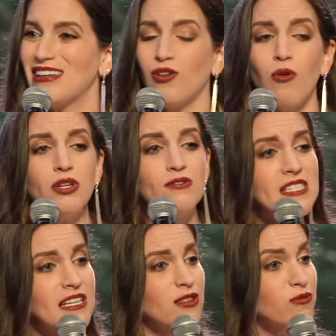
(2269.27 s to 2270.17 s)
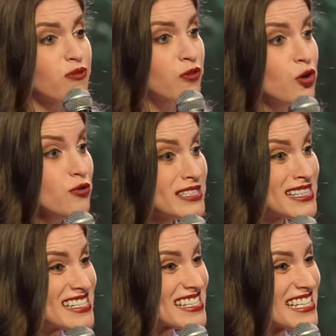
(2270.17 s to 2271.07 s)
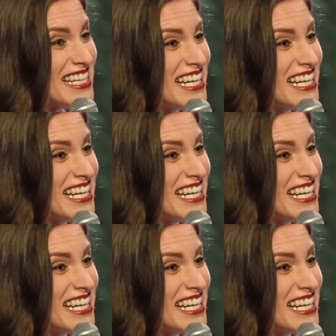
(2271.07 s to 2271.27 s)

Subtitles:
You know, you've seen fruits.